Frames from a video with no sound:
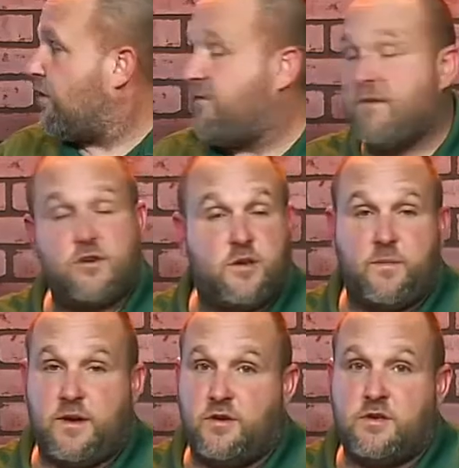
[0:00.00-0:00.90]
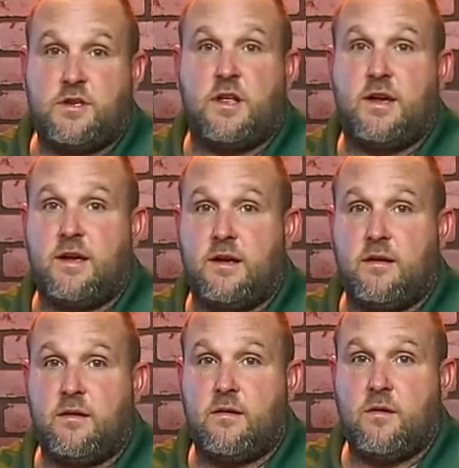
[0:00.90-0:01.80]
or fished something just like it,
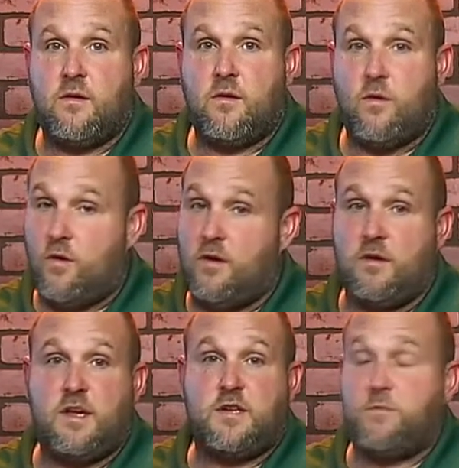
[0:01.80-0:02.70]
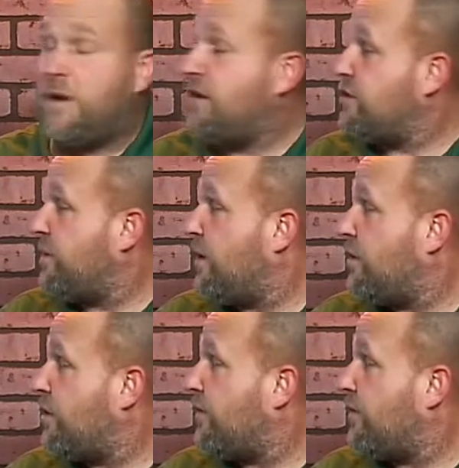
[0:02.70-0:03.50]
or at least ran your boat